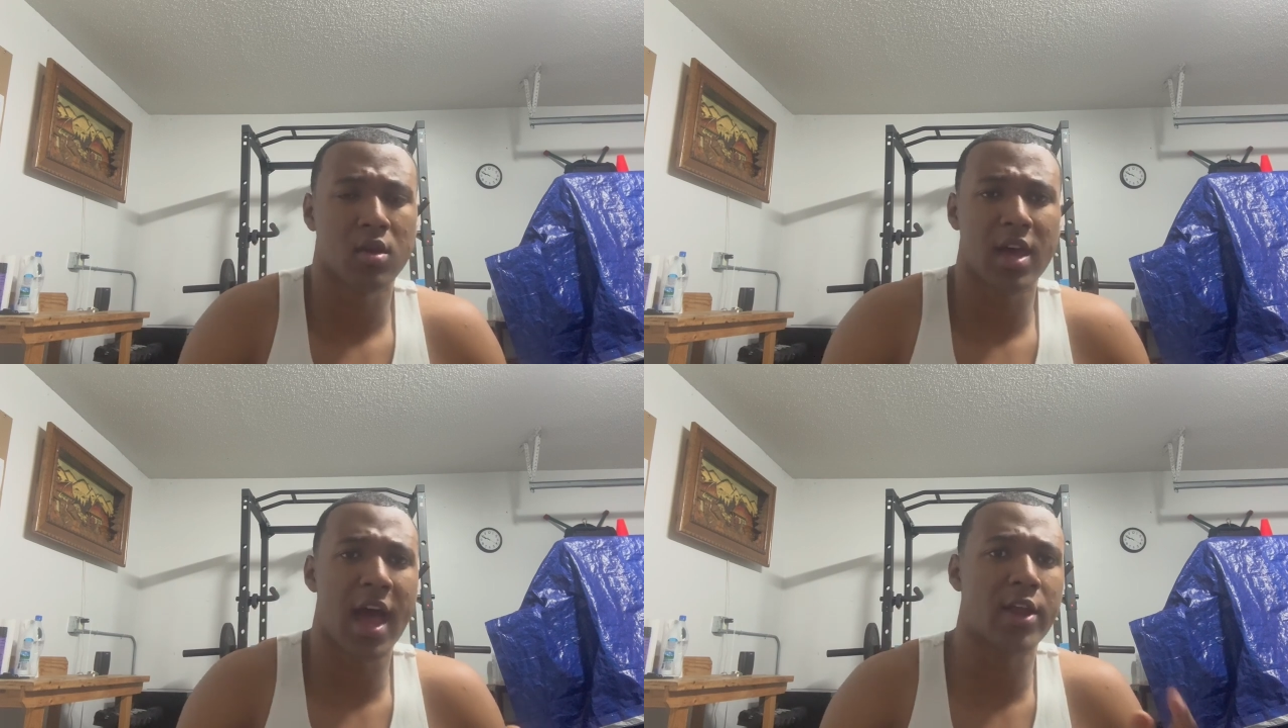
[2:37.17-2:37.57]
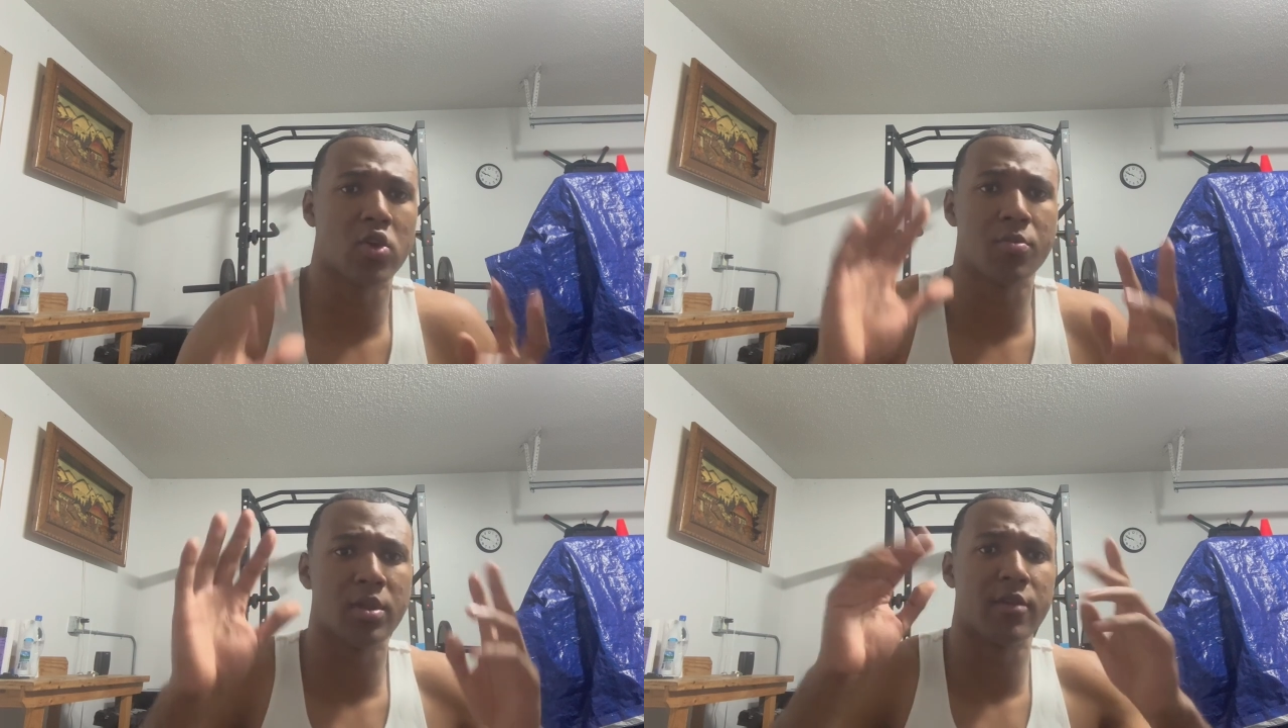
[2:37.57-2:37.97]
add
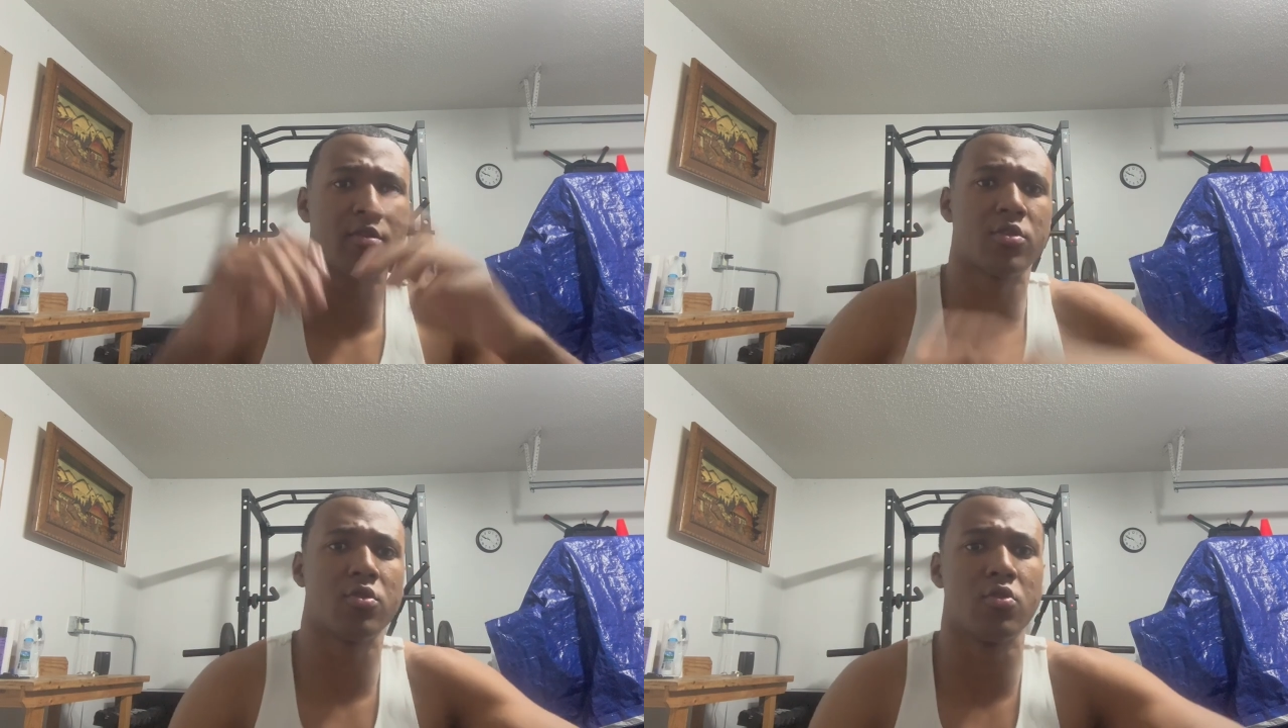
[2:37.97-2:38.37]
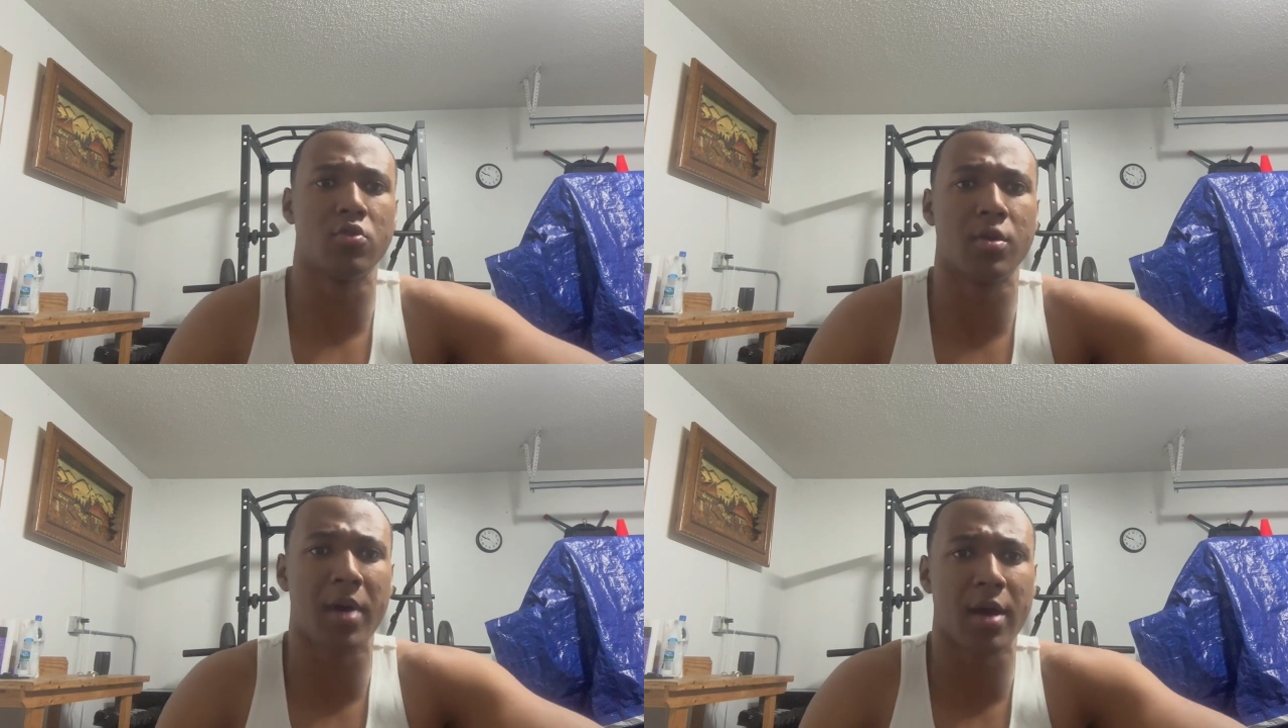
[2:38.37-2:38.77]
your beliefs to
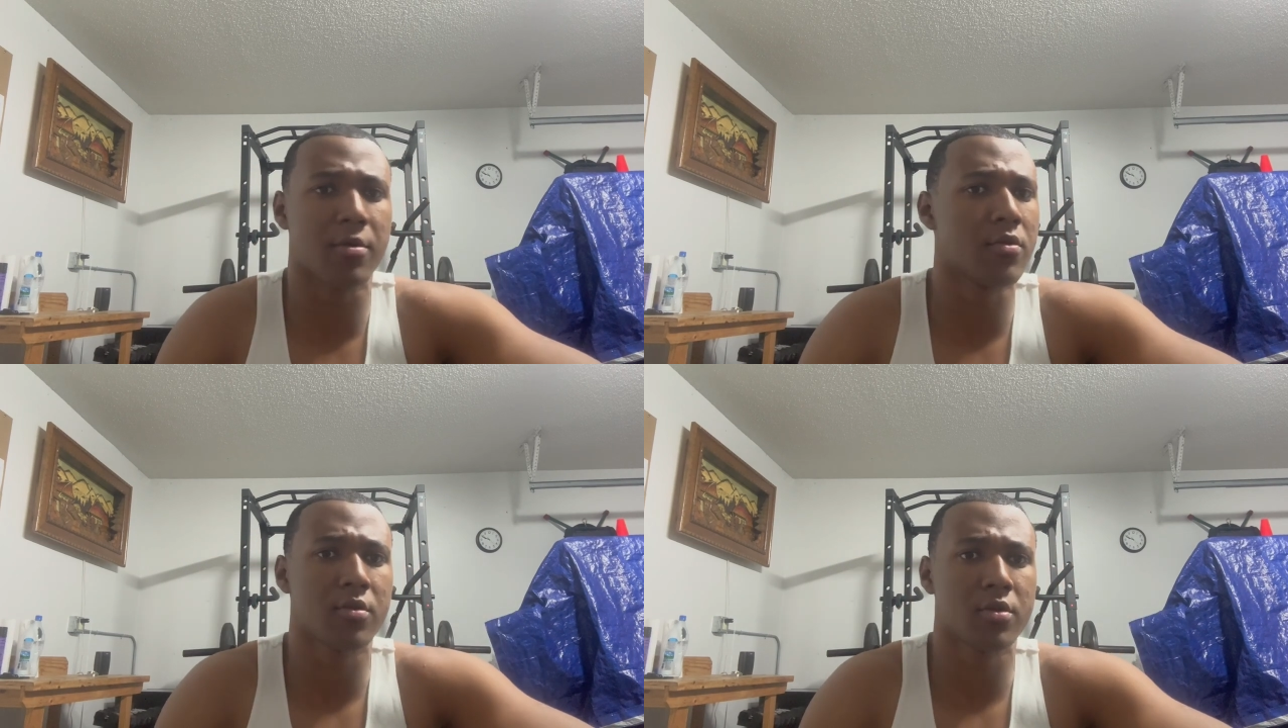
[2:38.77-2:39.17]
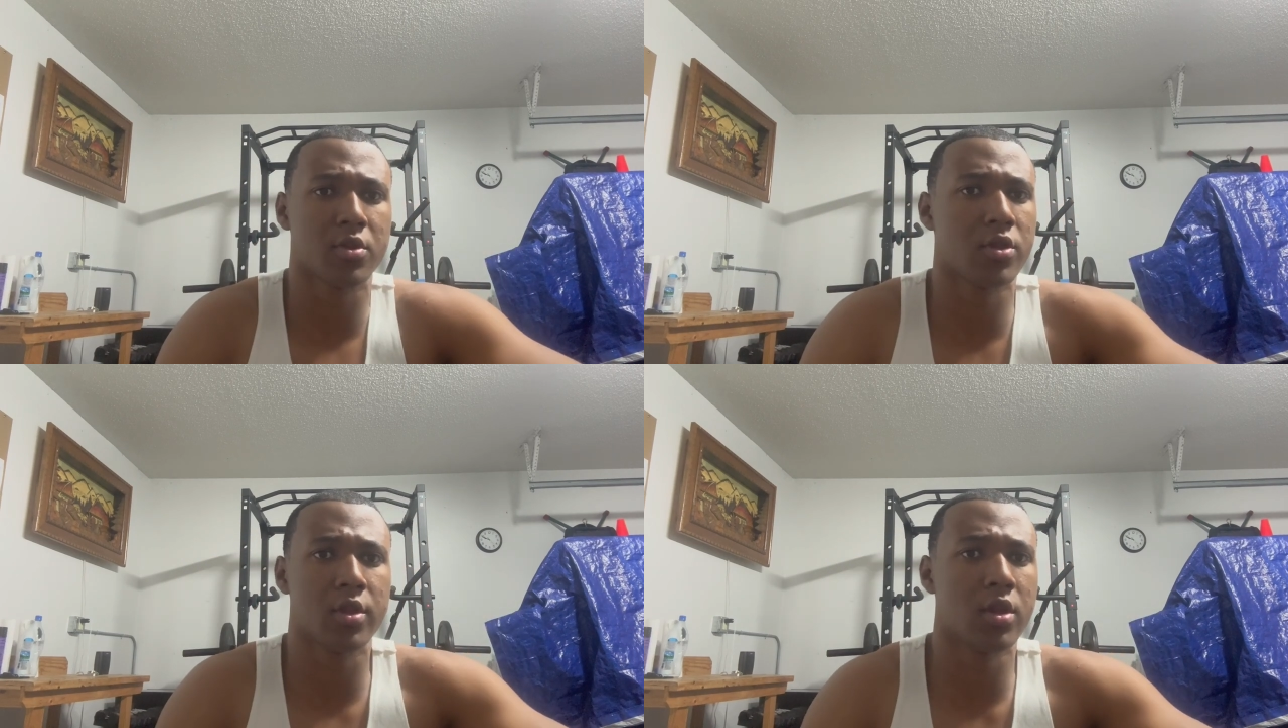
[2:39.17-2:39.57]
the Bible.
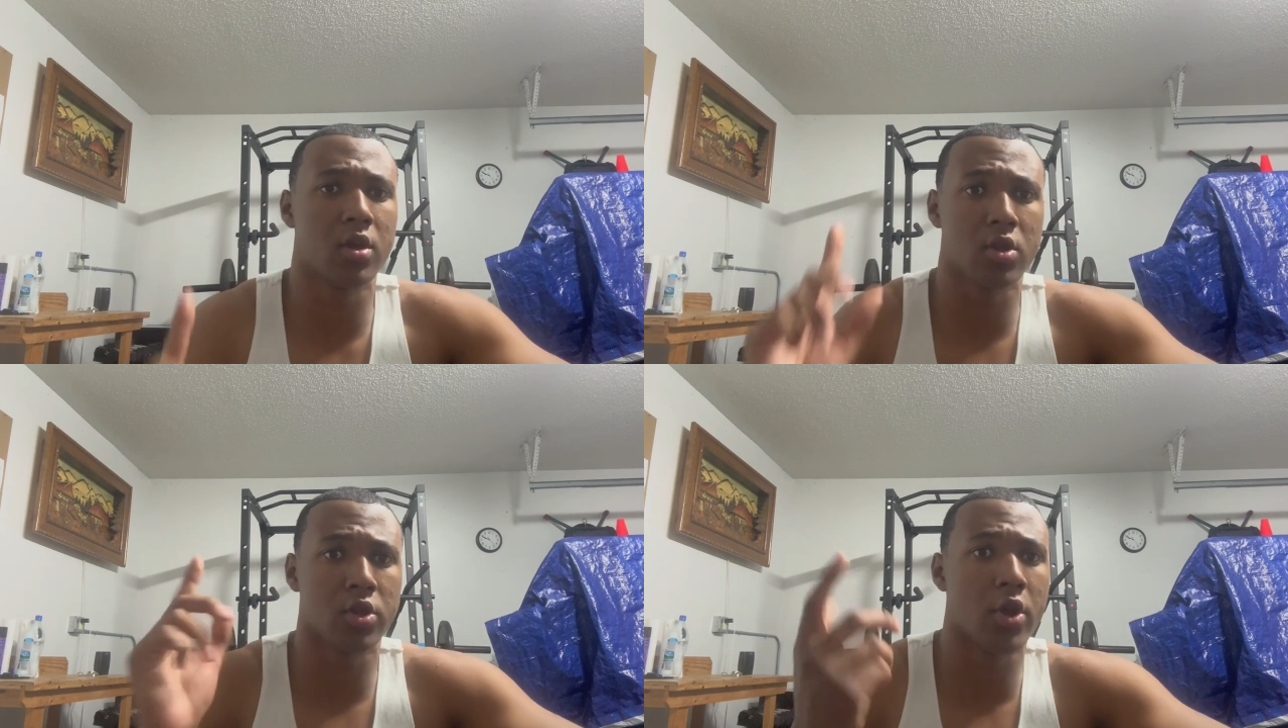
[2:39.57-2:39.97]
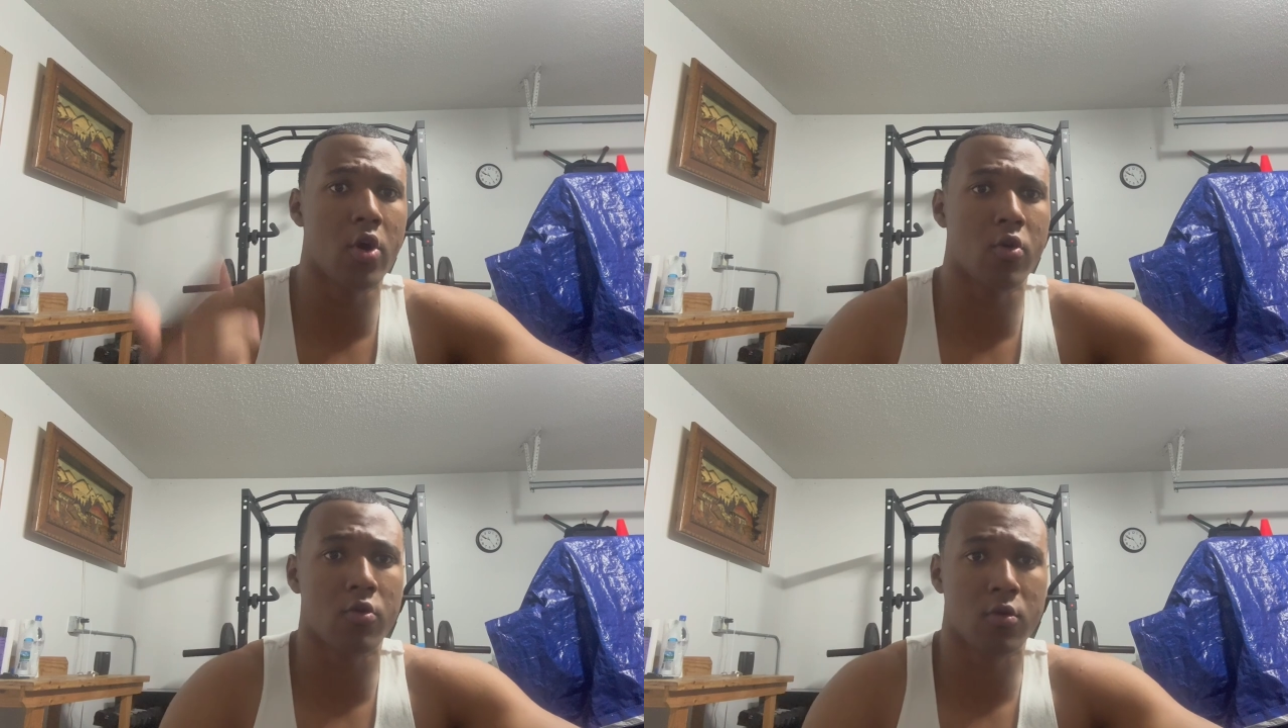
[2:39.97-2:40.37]
N
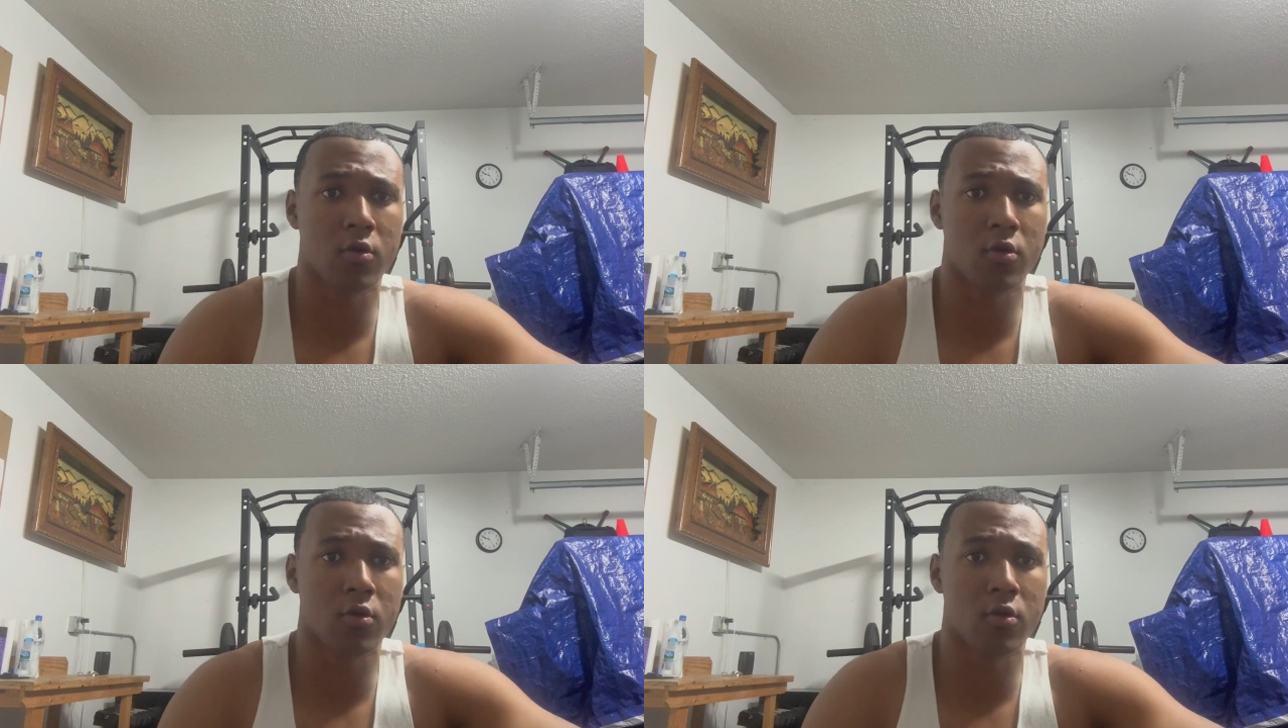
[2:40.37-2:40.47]
no.